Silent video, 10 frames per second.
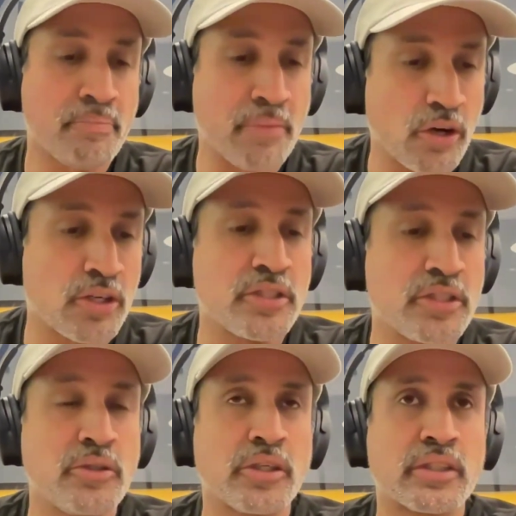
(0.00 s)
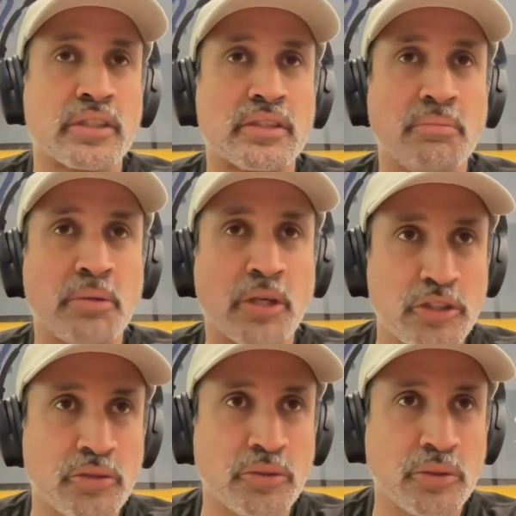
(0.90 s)
because
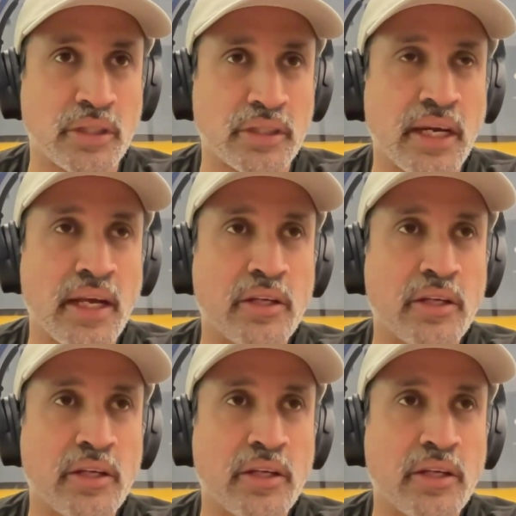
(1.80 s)
you